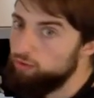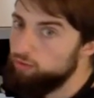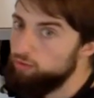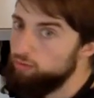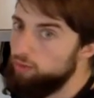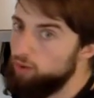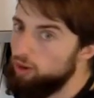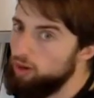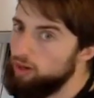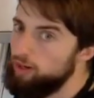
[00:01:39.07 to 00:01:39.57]
to
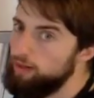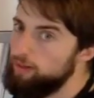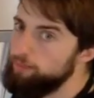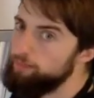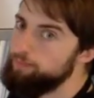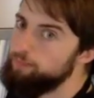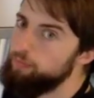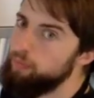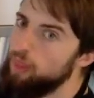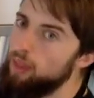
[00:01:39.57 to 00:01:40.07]
boiling,
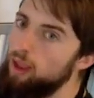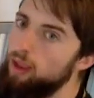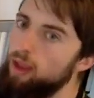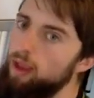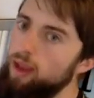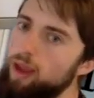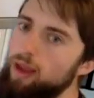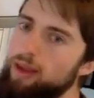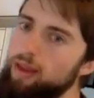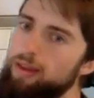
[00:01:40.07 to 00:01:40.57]

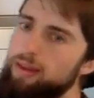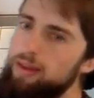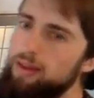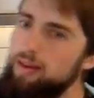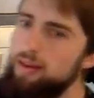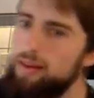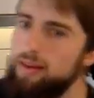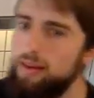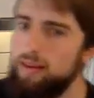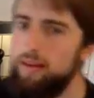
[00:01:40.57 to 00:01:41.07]
and
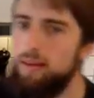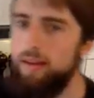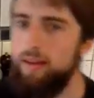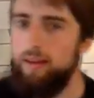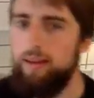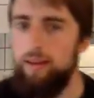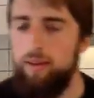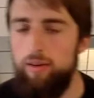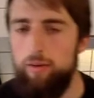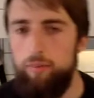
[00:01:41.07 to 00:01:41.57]
then uh,
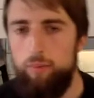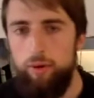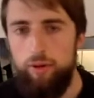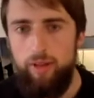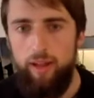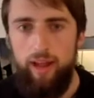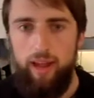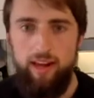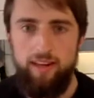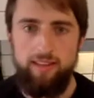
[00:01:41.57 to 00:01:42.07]
you put
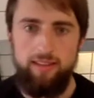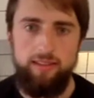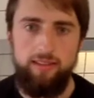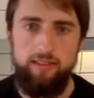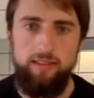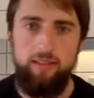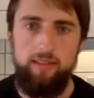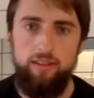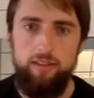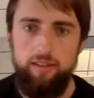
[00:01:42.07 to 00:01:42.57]
the
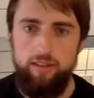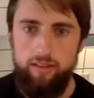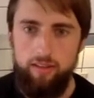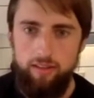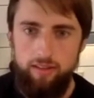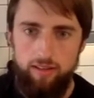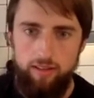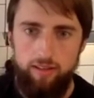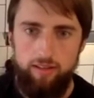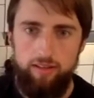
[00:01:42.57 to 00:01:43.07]
eggs
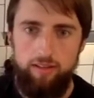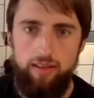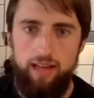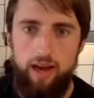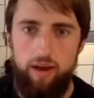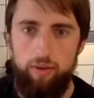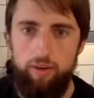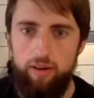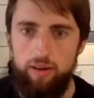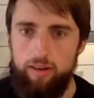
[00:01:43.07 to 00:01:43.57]
uh,
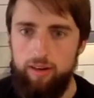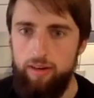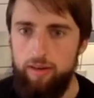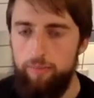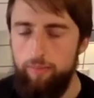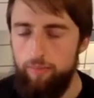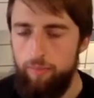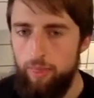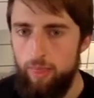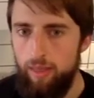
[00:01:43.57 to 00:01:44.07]
down in.
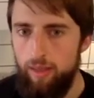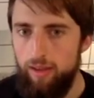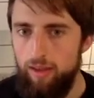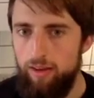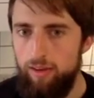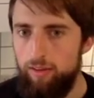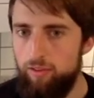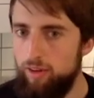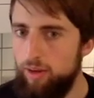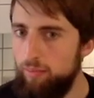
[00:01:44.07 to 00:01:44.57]

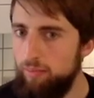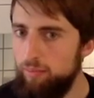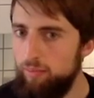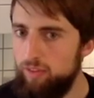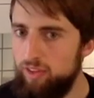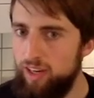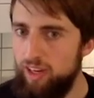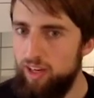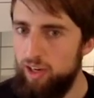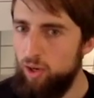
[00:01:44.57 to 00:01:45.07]
Uh, some
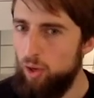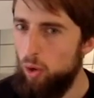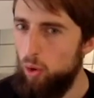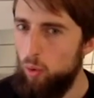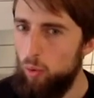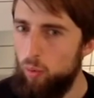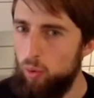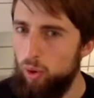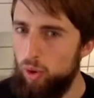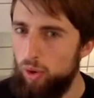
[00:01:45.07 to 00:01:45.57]
take
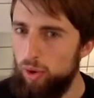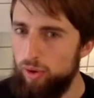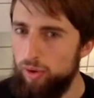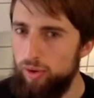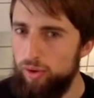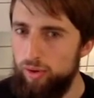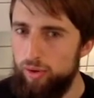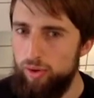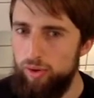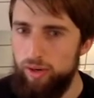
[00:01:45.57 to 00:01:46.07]
cold
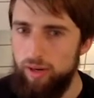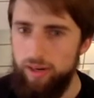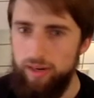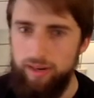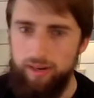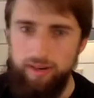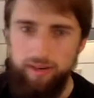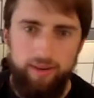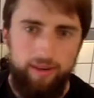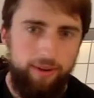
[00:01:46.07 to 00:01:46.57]
water
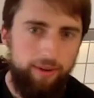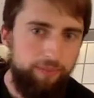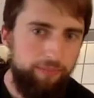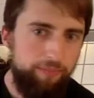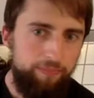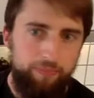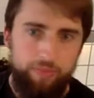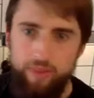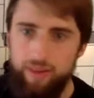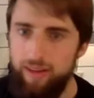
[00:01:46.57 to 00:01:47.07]
and
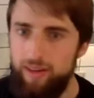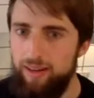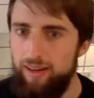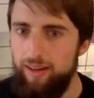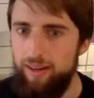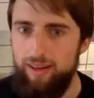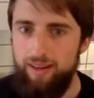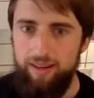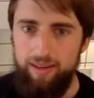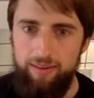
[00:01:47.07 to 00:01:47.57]

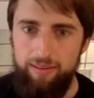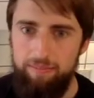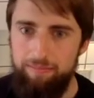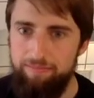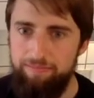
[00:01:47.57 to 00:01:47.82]
uh,